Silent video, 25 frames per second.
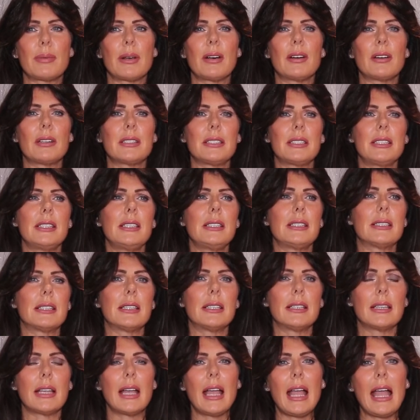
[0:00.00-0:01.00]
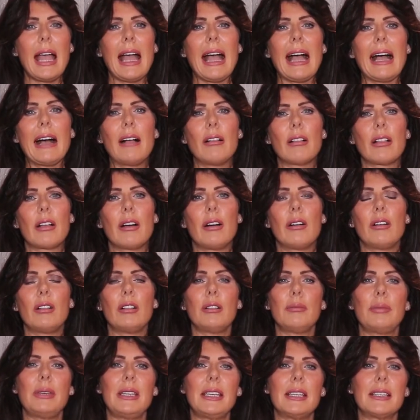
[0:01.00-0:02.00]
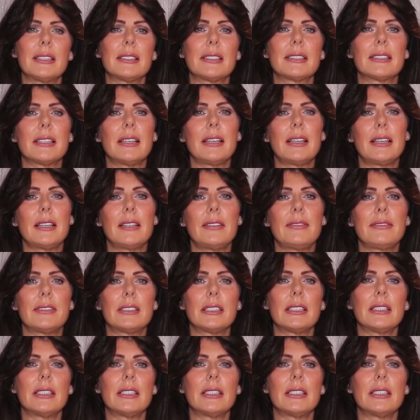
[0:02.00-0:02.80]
parties and alcohol being served,